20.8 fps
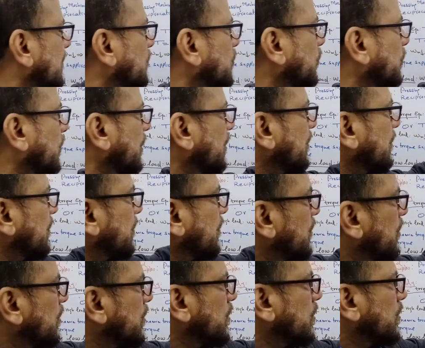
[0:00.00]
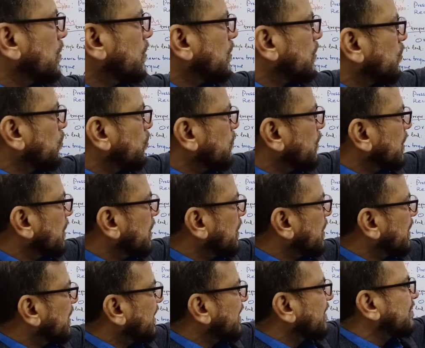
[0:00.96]
motor to be
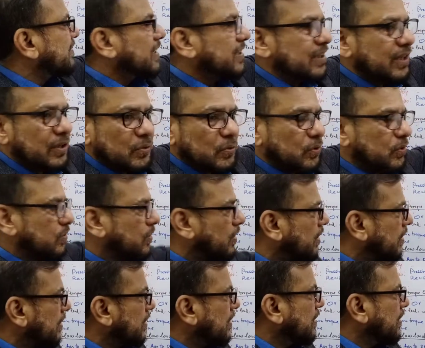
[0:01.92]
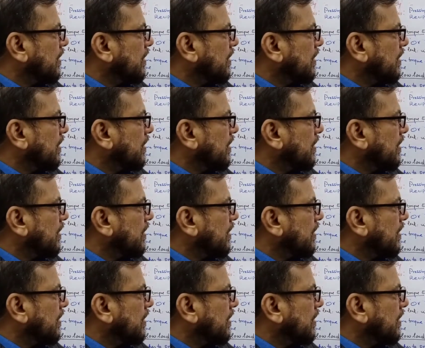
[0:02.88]
less than the load torque,